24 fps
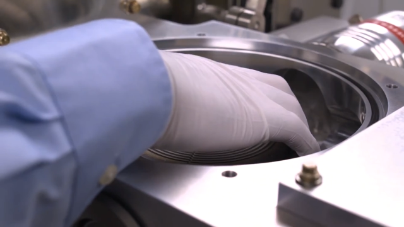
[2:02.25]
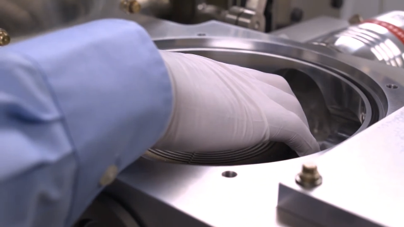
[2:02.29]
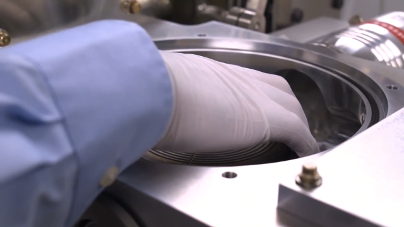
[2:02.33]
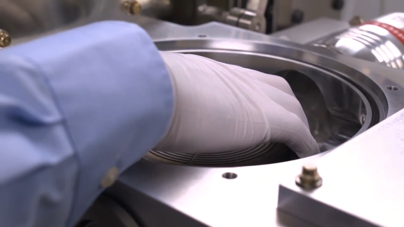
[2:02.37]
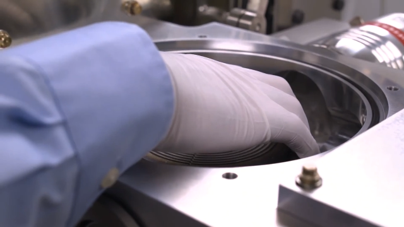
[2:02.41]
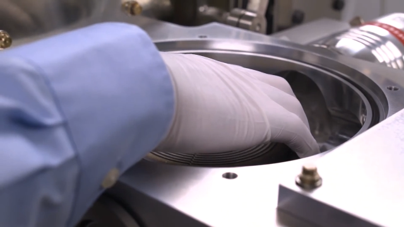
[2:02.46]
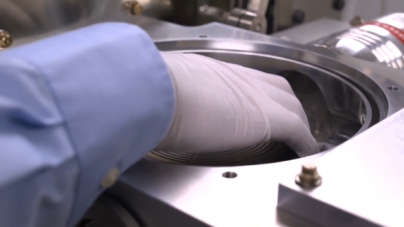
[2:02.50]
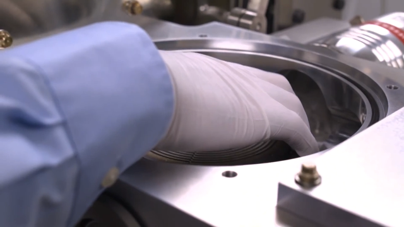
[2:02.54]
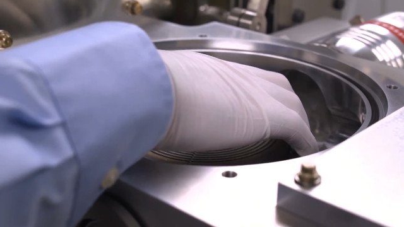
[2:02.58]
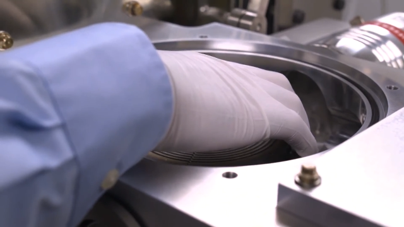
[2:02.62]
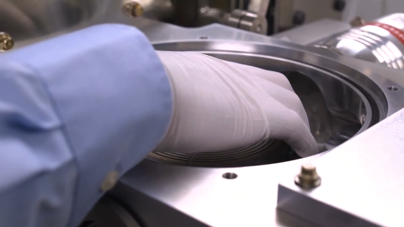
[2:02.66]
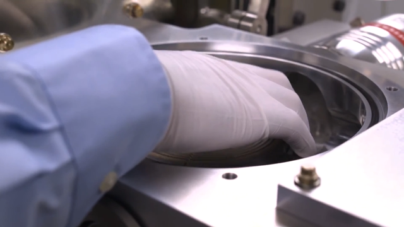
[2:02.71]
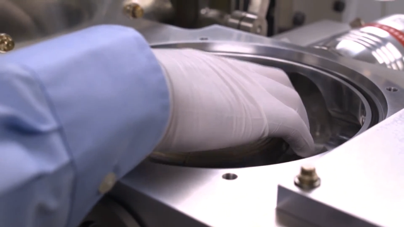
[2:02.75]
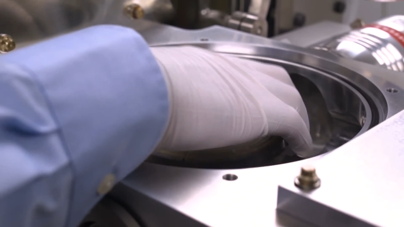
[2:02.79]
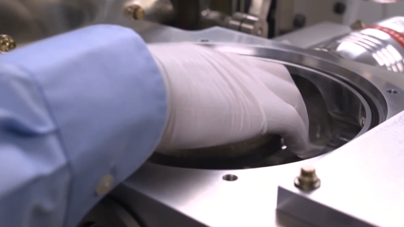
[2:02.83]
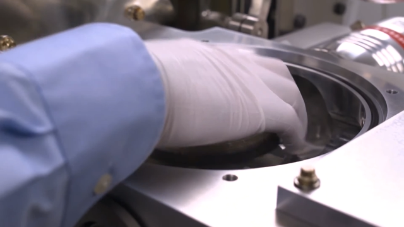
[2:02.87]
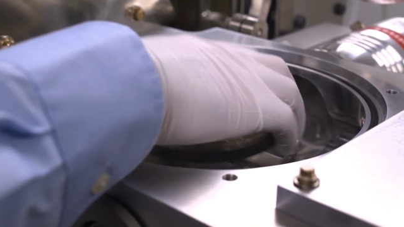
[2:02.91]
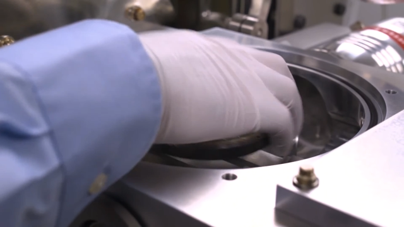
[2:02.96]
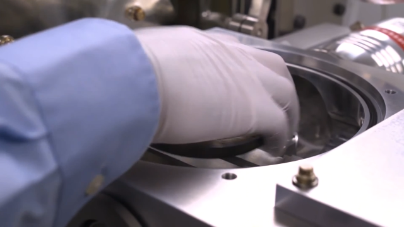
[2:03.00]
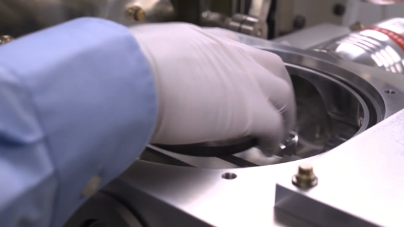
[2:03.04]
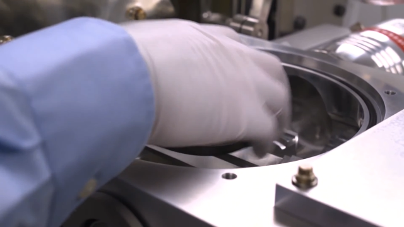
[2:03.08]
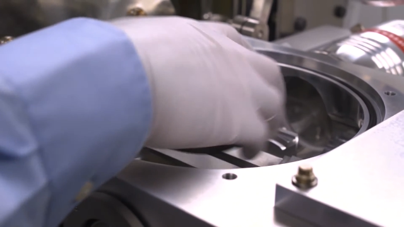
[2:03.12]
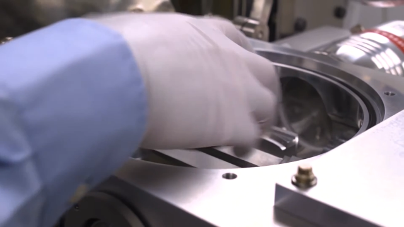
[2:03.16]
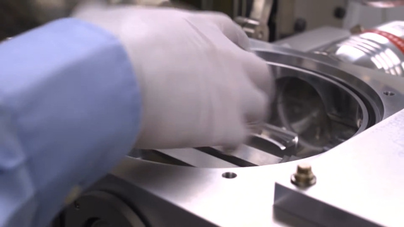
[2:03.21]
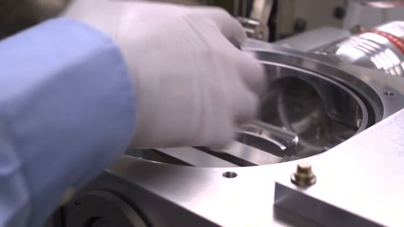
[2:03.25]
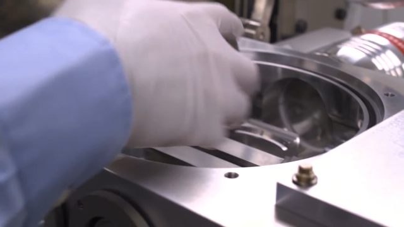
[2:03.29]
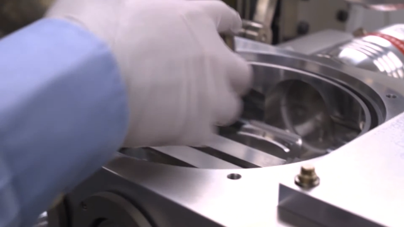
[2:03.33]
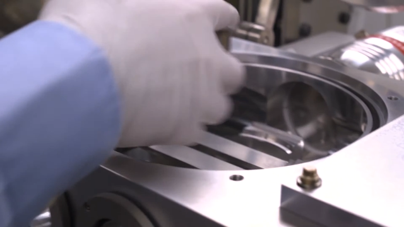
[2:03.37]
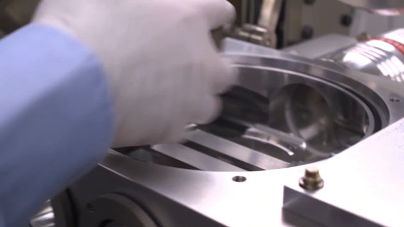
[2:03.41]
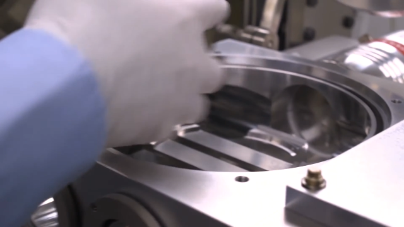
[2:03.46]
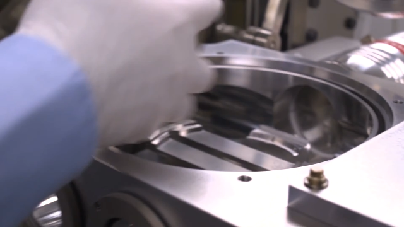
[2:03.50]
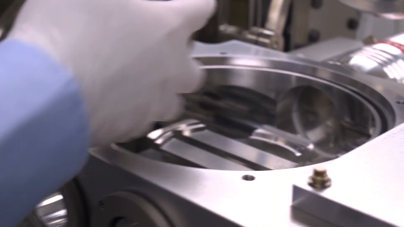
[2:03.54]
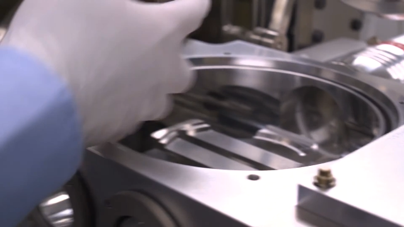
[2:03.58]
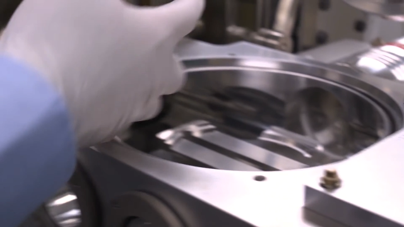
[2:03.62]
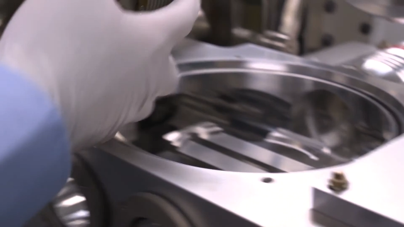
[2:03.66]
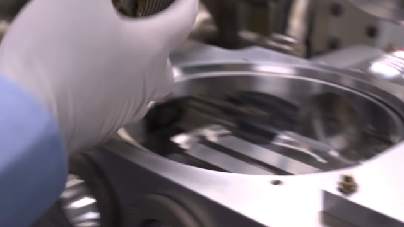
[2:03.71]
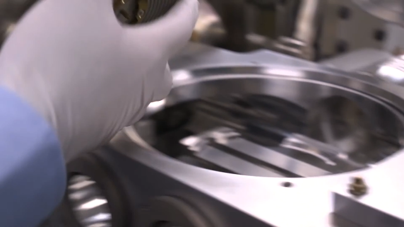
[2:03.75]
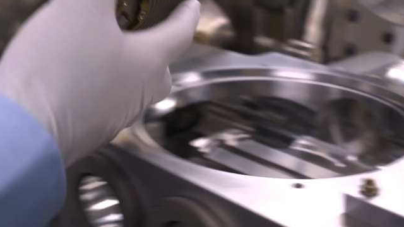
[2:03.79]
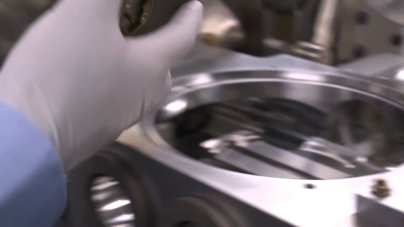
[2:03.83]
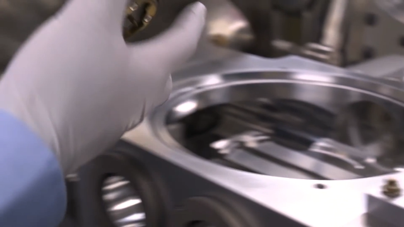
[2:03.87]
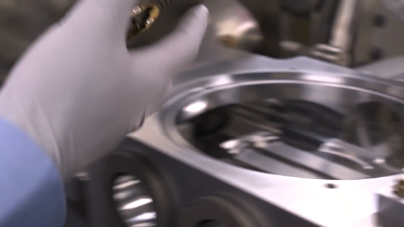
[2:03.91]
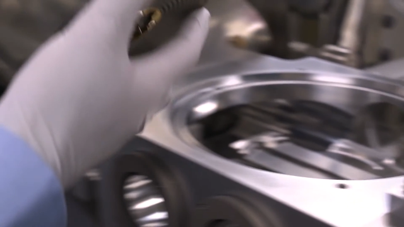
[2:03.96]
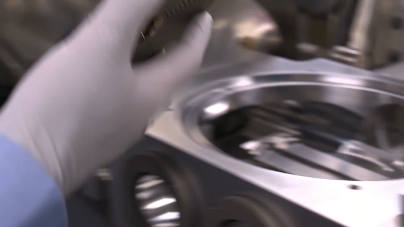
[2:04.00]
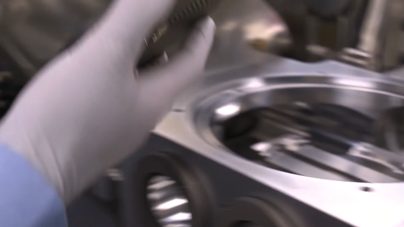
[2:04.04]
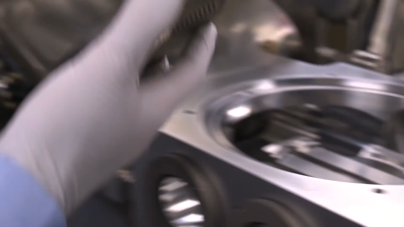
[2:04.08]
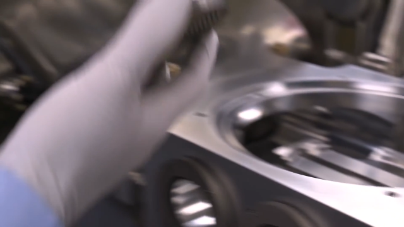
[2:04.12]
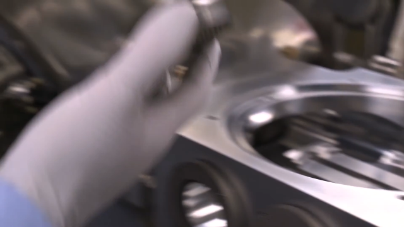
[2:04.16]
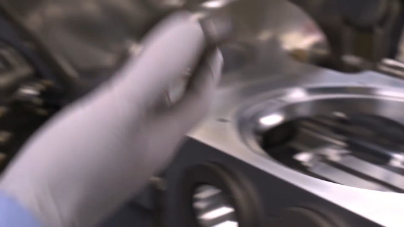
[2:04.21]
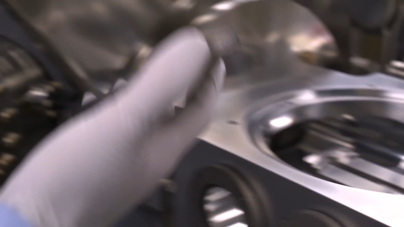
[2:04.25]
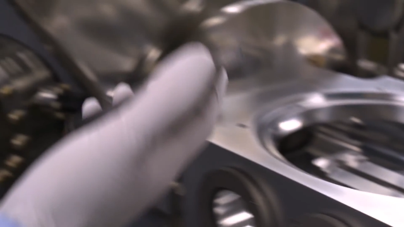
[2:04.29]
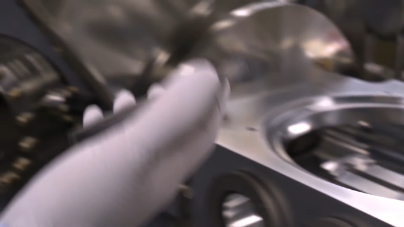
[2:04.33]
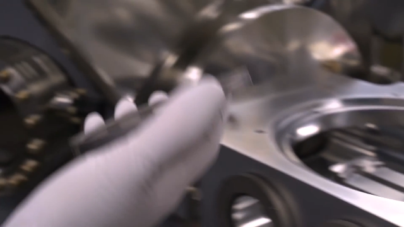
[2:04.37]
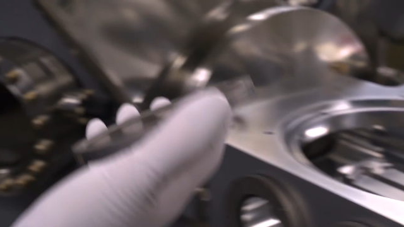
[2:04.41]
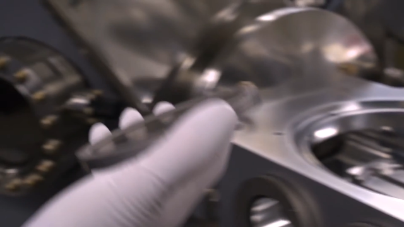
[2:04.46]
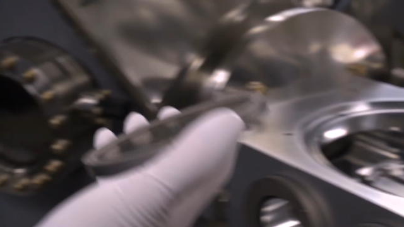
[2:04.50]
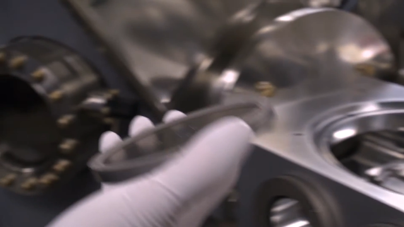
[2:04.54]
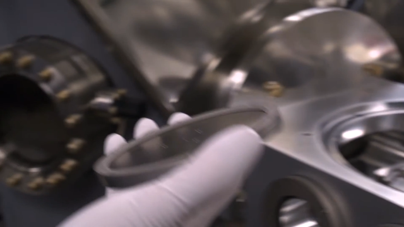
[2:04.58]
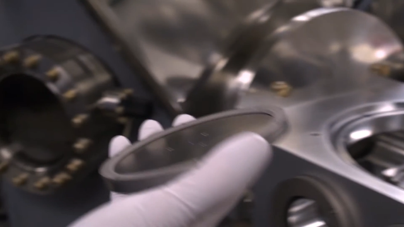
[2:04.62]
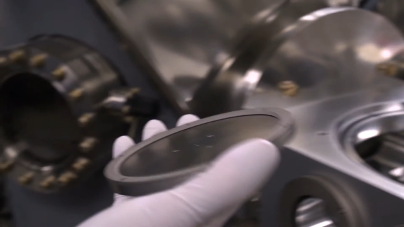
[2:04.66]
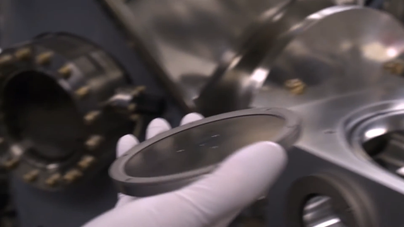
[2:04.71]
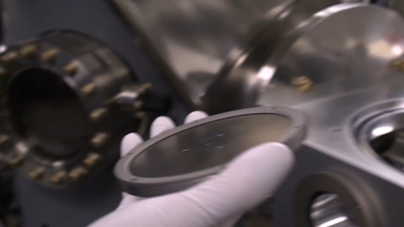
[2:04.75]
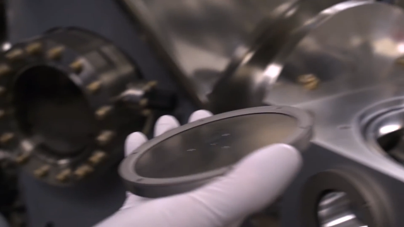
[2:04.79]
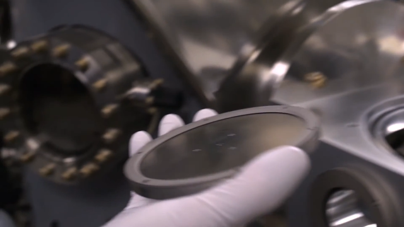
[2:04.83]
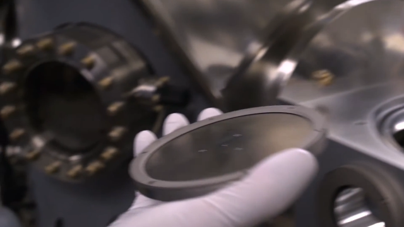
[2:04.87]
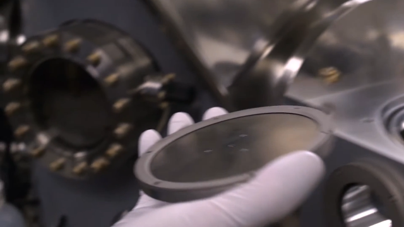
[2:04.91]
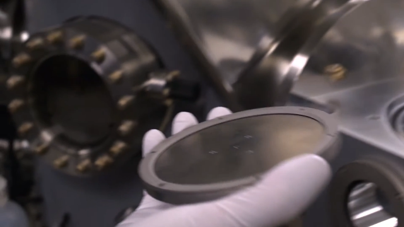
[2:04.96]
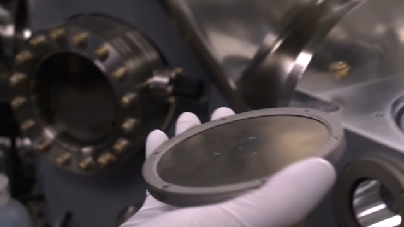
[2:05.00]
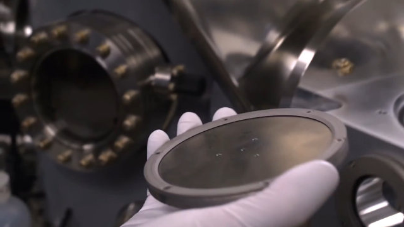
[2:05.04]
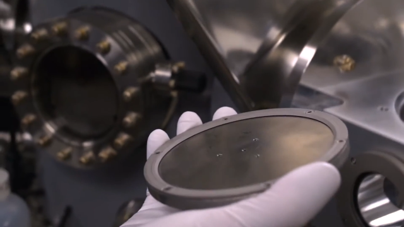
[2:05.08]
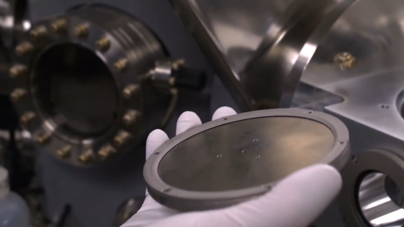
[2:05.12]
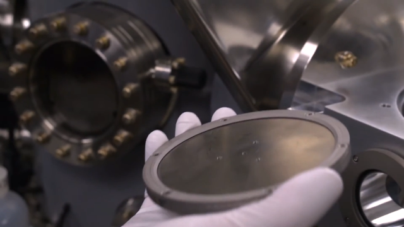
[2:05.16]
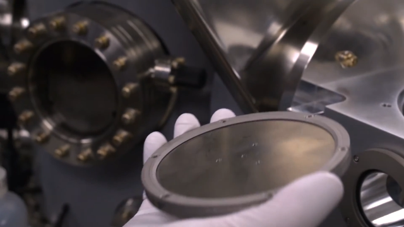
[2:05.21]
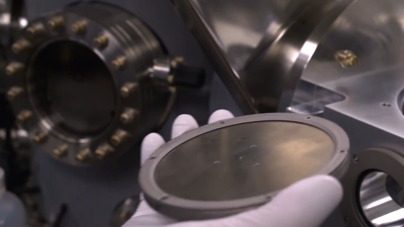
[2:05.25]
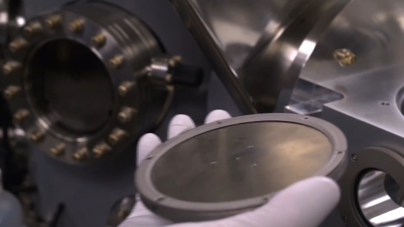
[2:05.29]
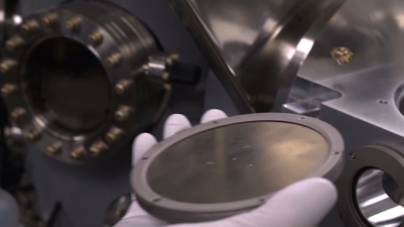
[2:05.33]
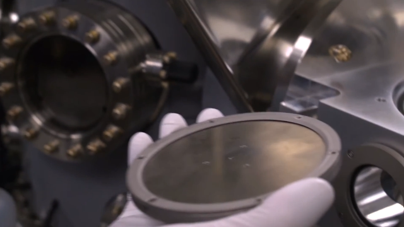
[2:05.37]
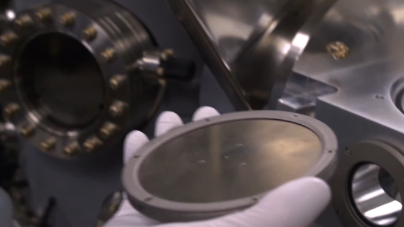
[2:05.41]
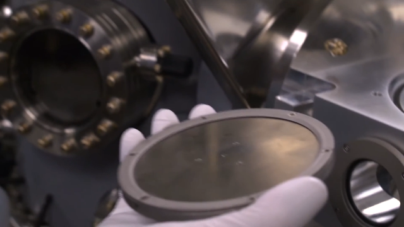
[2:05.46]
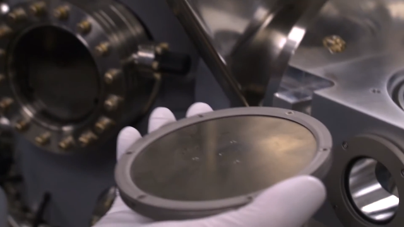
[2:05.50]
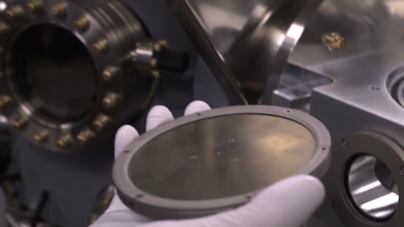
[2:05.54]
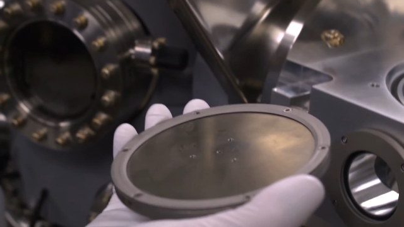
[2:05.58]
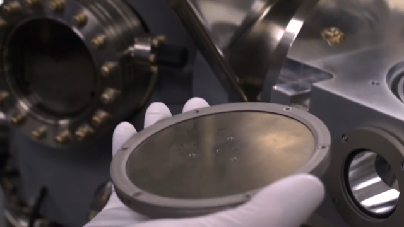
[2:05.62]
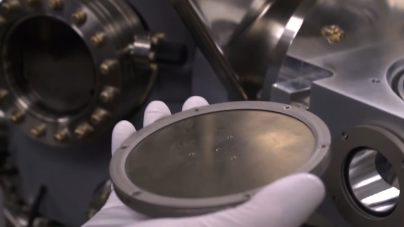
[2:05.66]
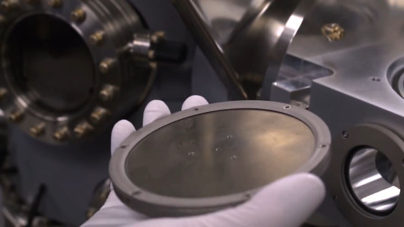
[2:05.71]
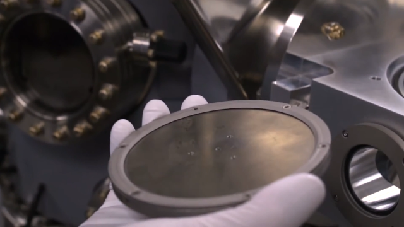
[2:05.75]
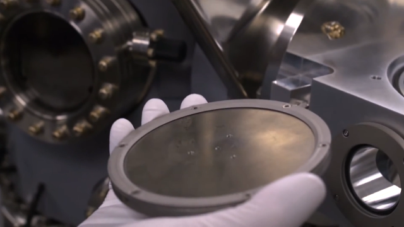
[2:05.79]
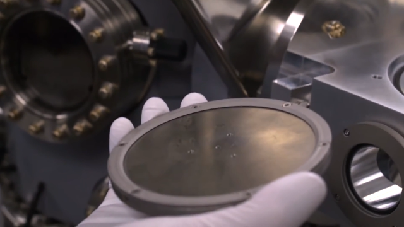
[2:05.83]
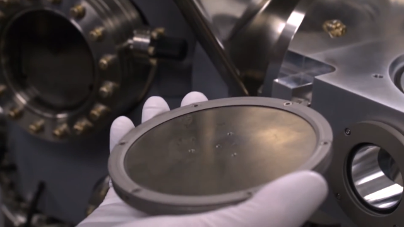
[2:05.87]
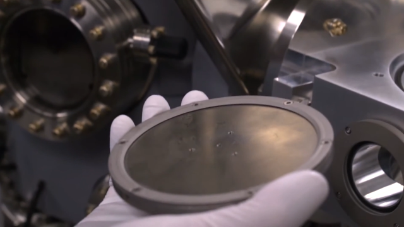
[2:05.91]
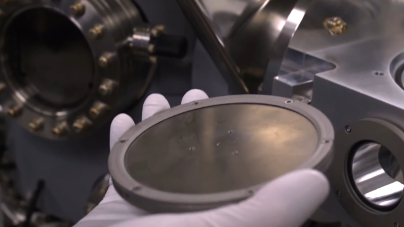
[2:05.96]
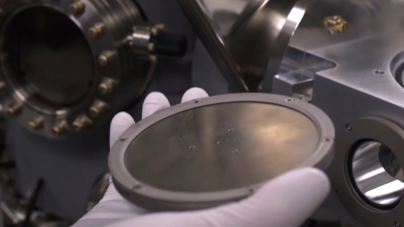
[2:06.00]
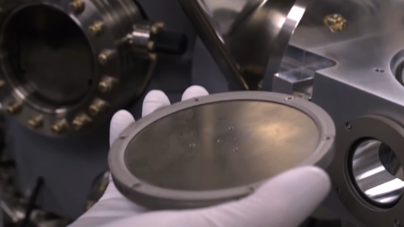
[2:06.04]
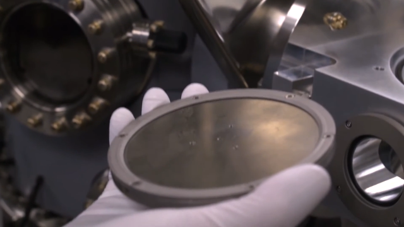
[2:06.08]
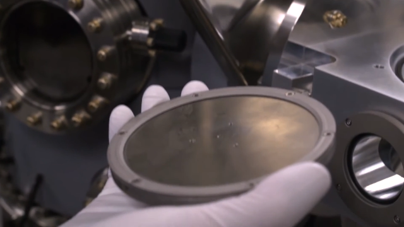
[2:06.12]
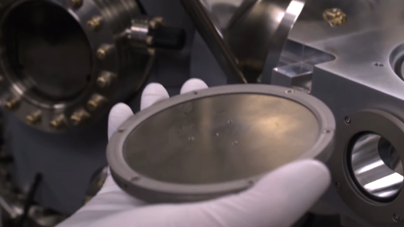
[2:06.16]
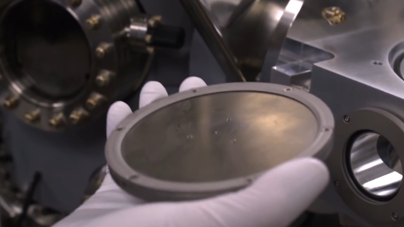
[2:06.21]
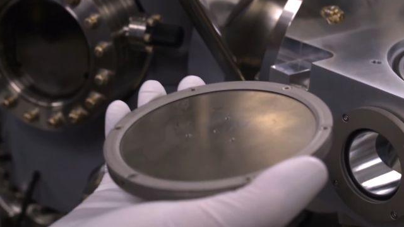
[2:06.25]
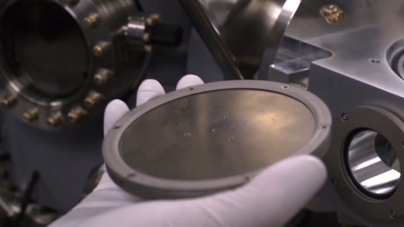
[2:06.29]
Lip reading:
Nobody's mouth can be seen.